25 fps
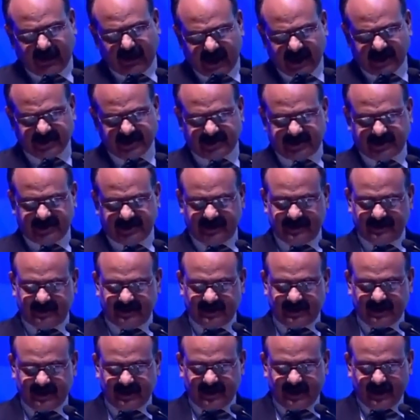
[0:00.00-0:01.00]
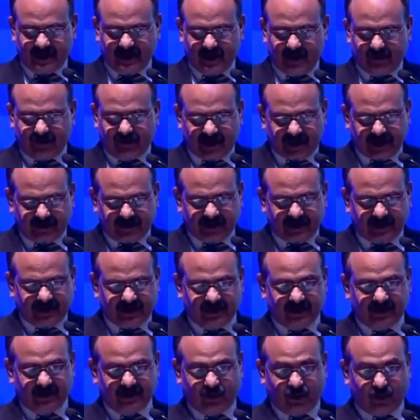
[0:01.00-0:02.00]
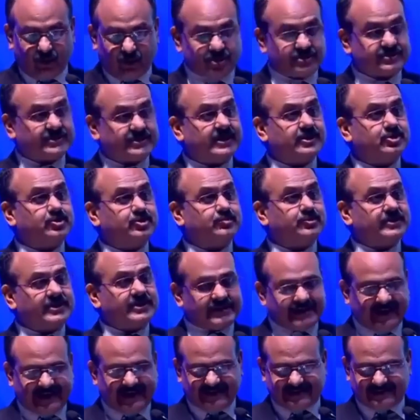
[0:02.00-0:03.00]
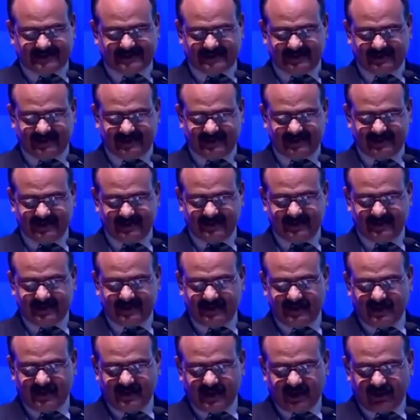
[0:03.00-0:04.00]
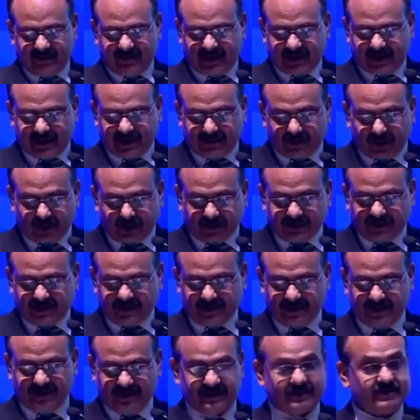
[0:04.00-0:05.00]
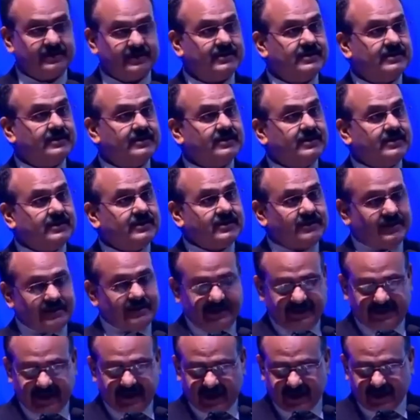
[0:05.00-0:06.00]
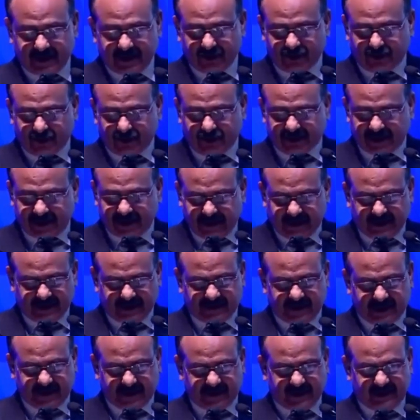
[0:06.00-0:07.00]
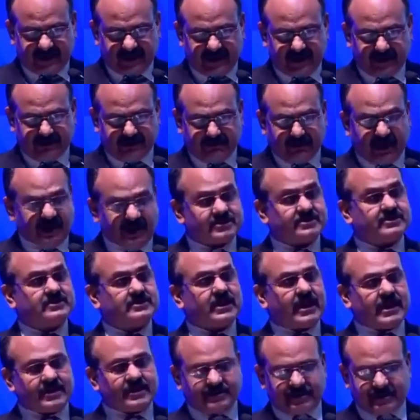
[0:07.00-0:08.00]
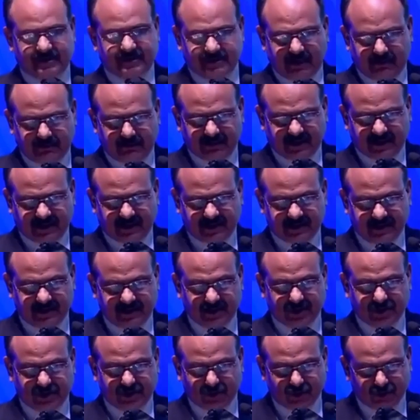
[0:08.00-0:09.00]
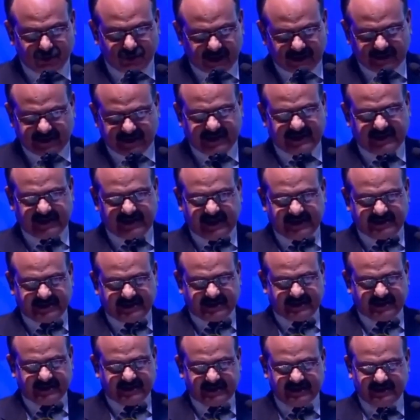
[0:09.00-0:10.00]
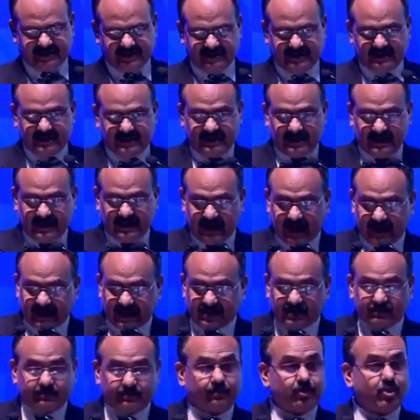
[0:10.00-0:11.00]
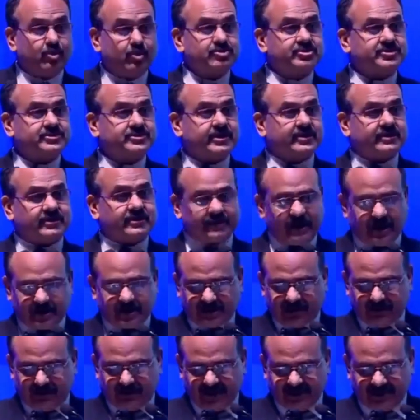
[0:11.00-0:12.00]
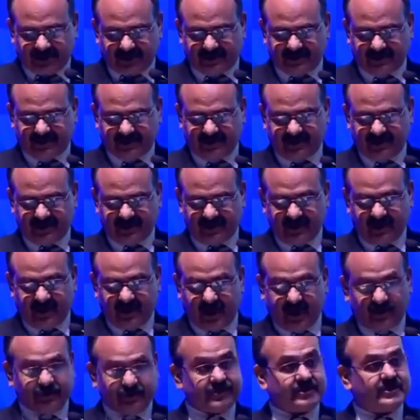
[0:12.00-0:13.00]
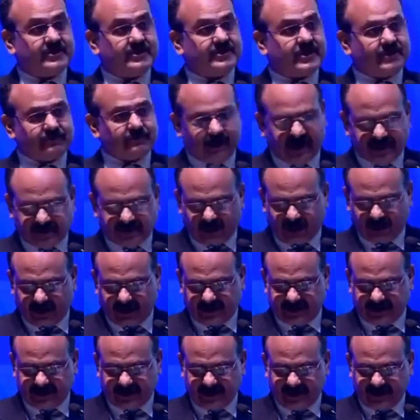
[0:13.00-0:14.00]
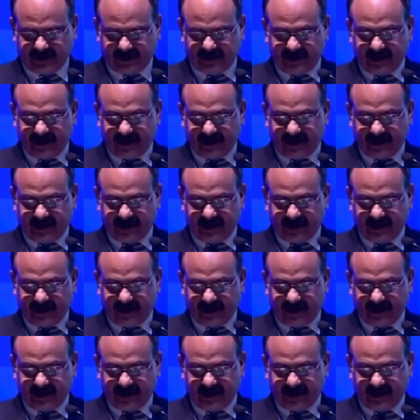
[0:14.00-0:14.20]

past, whenever ghost and duplicates were removed, they used to re-enter in much larger number sooner than later, like monster Rakt Bij of Indian mythology,